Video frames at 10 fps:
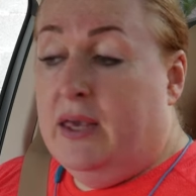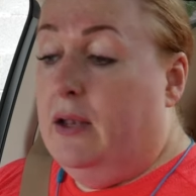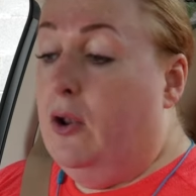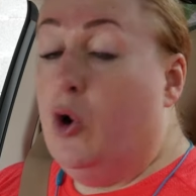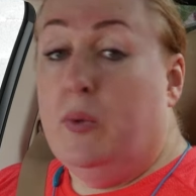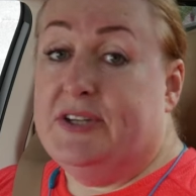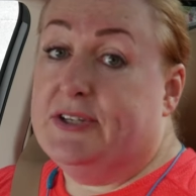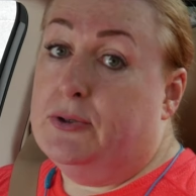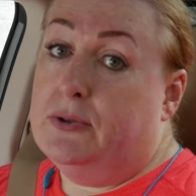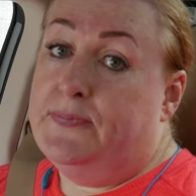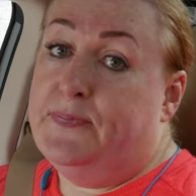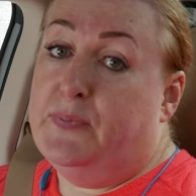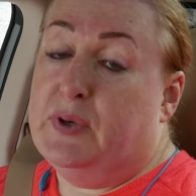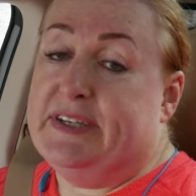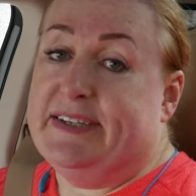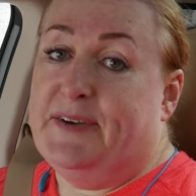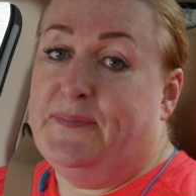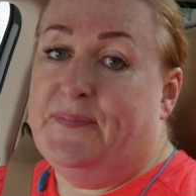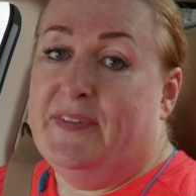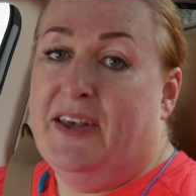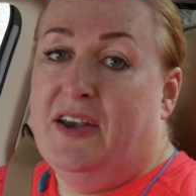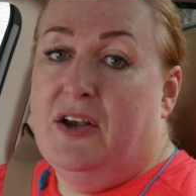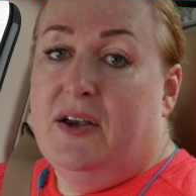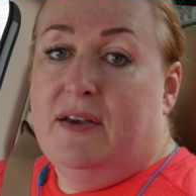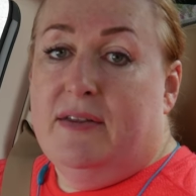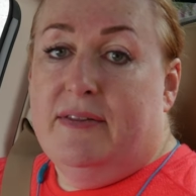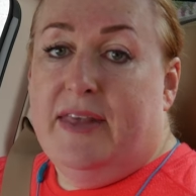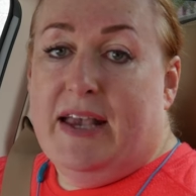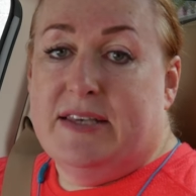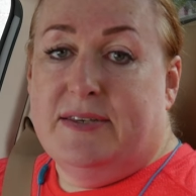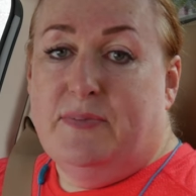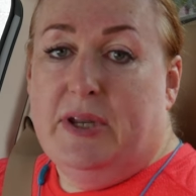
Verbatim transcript: long way to go but um yes,